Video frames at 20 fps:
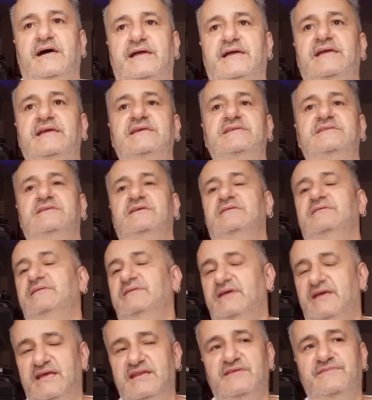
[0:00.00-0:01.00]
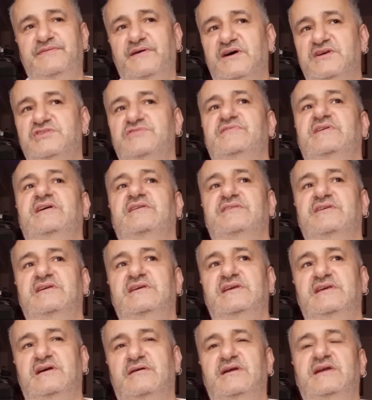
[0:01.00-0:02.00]
he's in the first round.
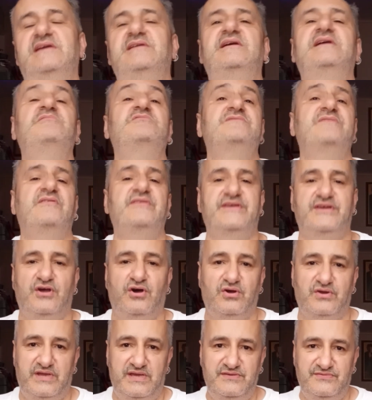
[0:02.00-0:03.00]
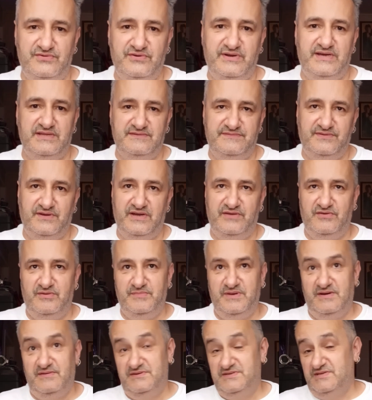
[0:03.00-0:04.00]
He was very cocky throughout the fight,
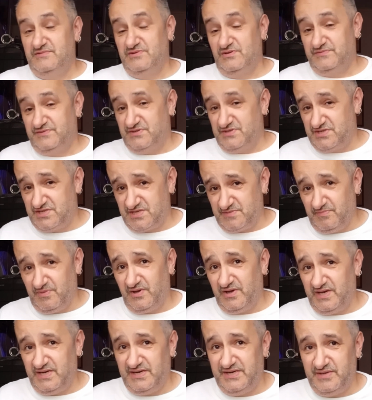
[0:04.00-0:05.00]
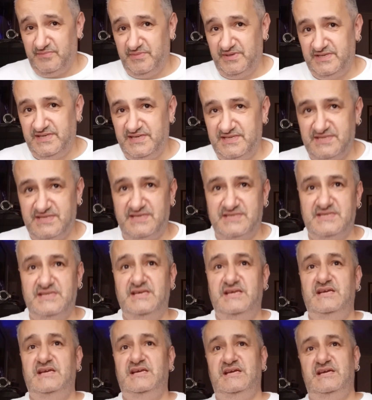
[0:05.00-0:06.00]
Ramirez. He was often smiling at Benitez.
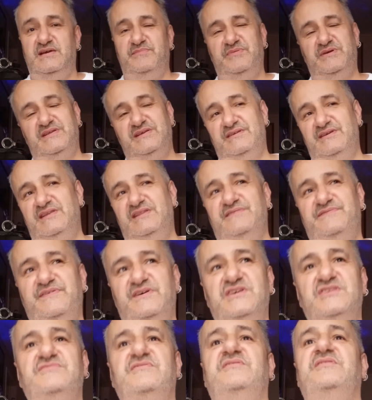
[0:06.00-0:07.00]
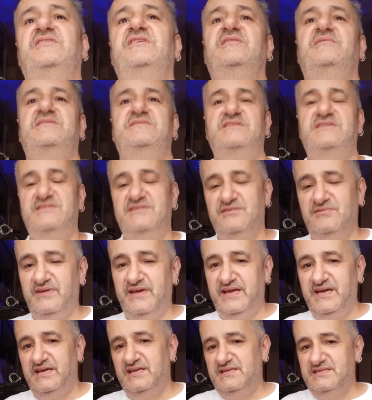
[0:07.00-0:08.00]
But in the first round, I noticed he's still
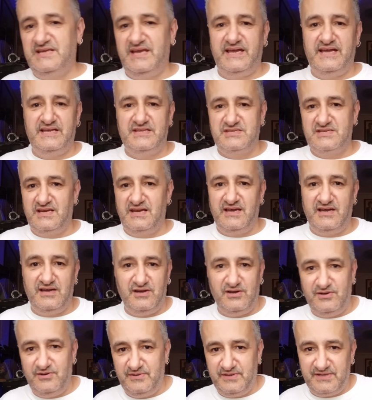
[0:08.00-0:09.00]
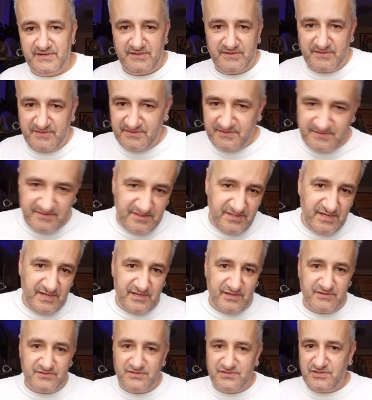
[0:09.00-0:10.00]
hanging his hands low and, you
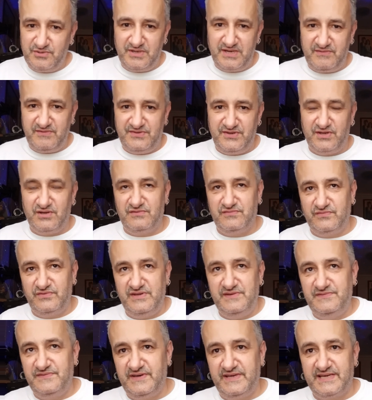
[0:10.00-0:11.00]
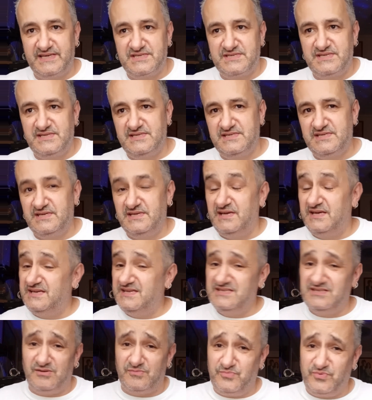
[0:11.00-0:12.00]
know, doing everything off reflexes. And
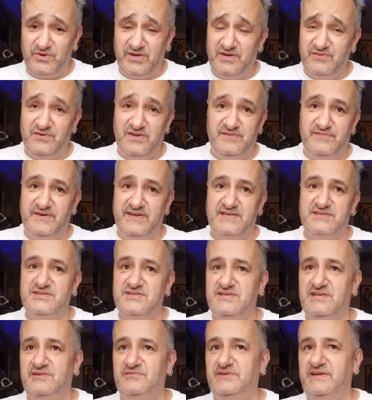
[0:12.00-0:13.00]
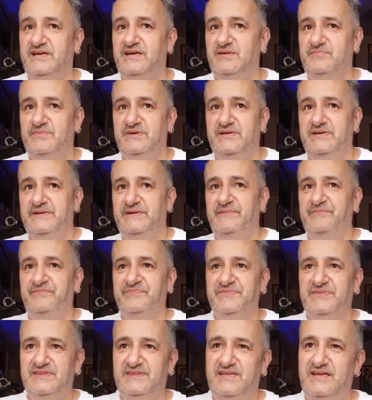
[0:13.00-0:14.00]
he's got brilliant reflexes, no doubt. But
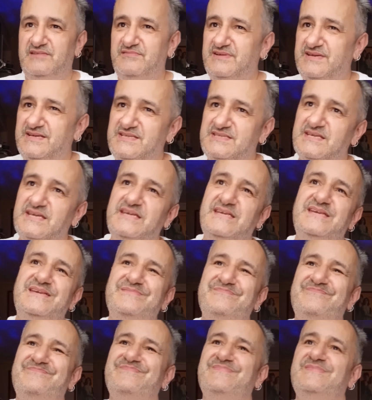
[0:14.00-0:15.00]
there is a